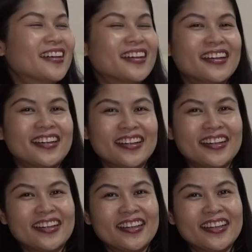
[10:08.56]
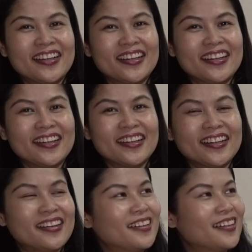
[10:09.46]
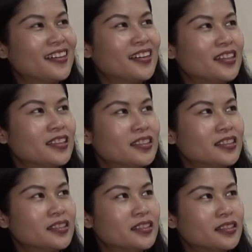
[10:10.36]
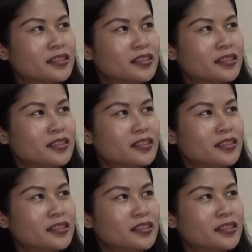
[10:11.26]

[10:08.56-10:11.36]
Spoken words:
(not speaking)